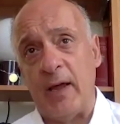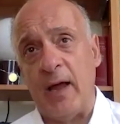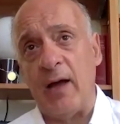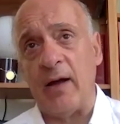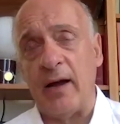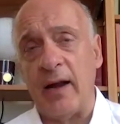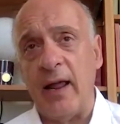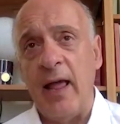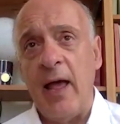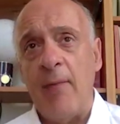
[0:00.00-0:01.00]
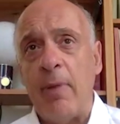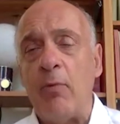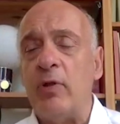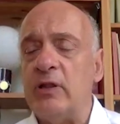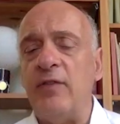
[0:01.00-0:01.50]
Hungary, but
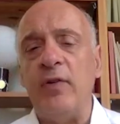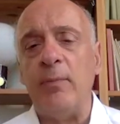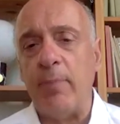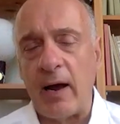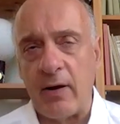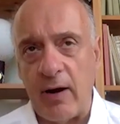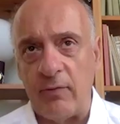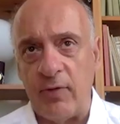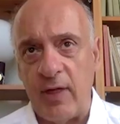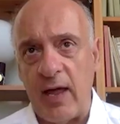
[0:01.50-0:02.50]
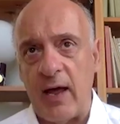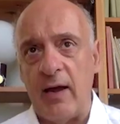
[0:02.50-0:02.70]
with a different background there,